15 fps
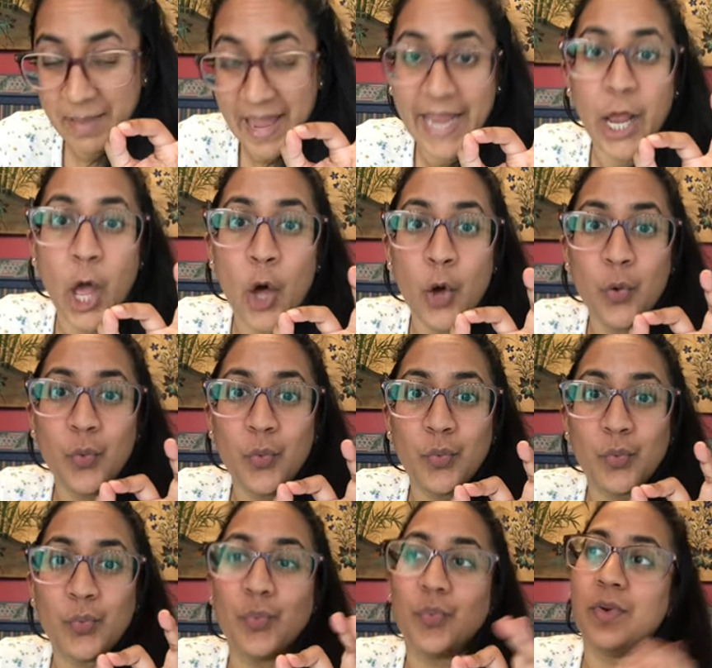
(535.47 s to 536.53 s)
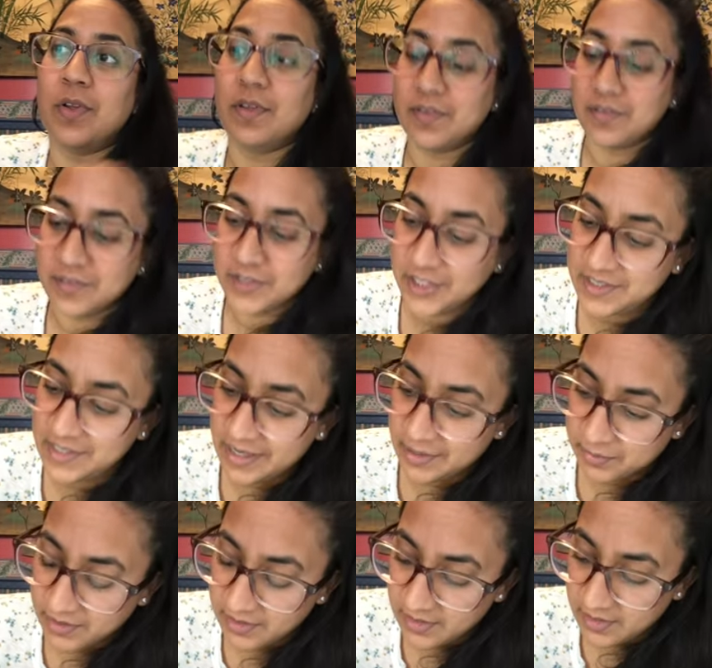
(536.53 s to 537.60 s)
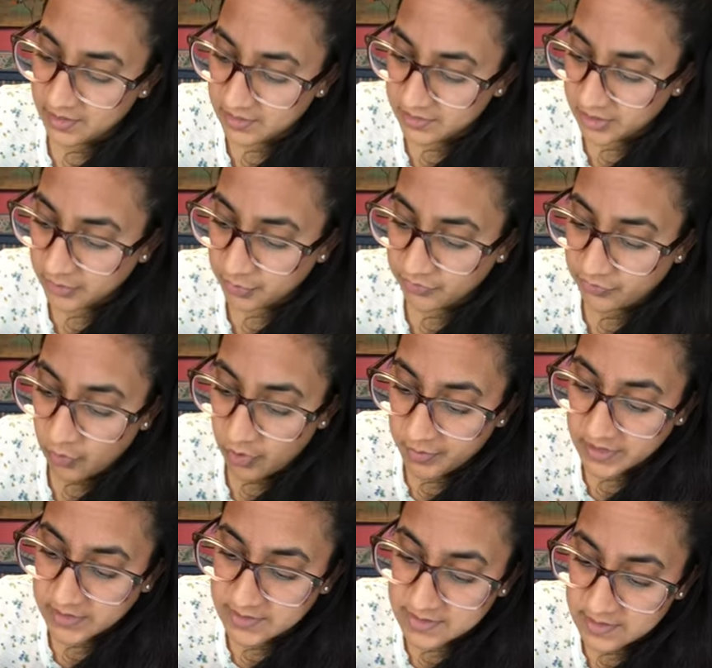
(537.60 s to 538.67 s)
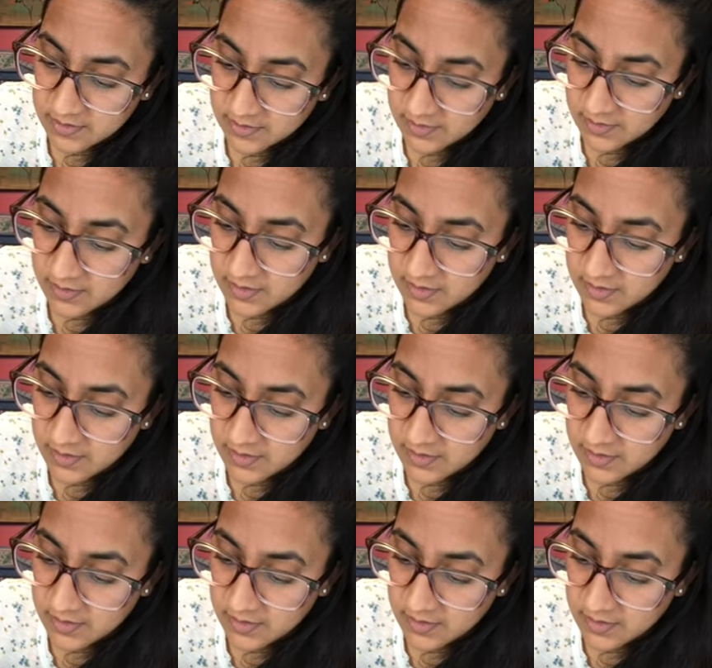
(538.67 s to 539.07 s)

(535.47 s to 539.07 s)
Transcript: bang on, good nib, good performance.